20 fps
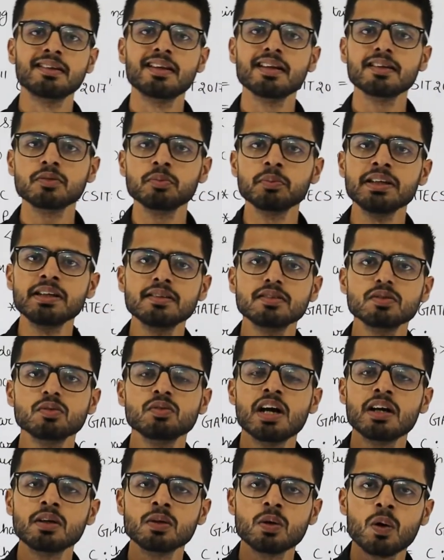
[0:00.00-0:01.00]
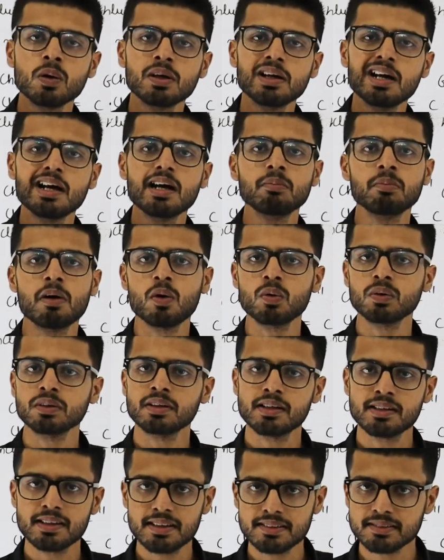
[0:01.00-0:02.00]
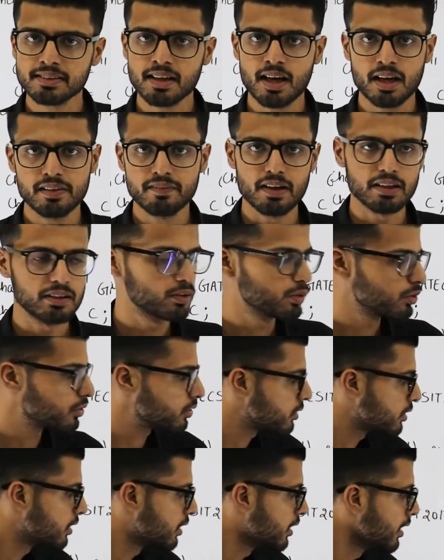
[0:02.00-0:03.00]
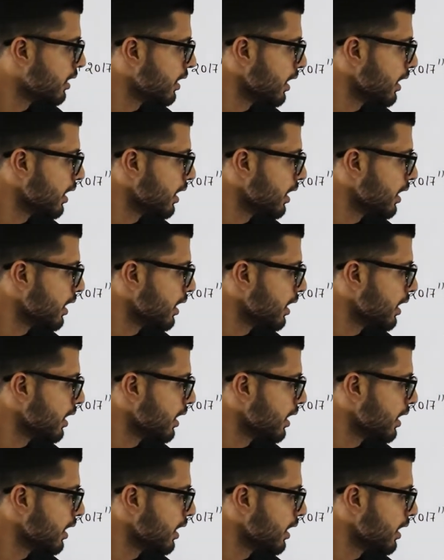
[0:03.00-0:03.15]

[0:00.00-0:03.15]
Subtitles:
this means we are talking about their ASCII values.